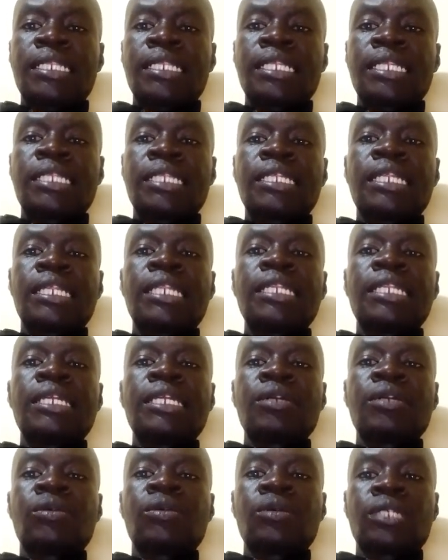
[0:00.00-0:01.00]
the 3
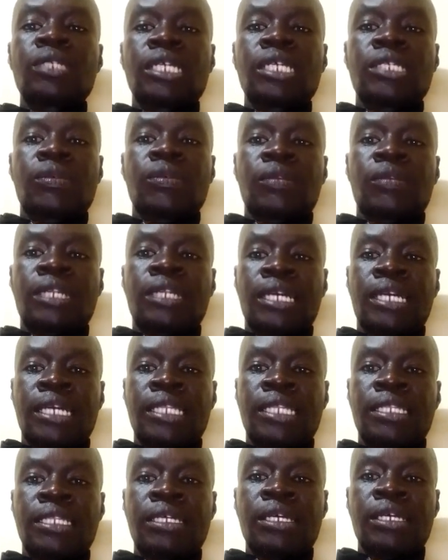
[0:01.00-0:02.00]
leading causes of
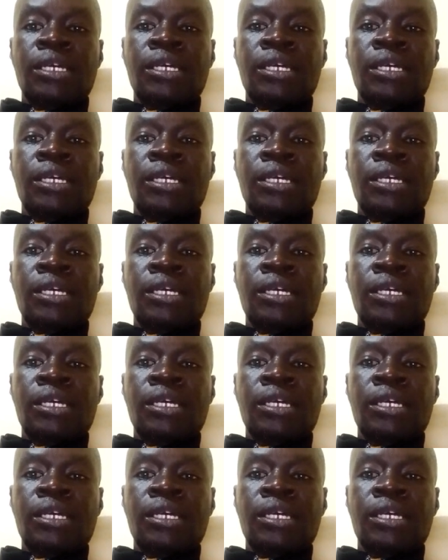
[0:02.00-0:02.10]
death